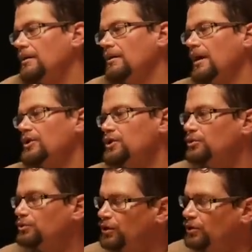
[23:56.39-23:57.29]
Not
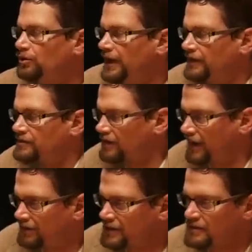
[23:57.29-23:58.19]
you too, dead
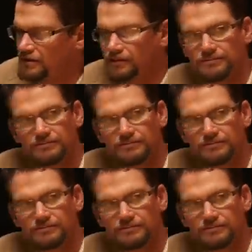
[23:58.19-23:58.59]
Travis.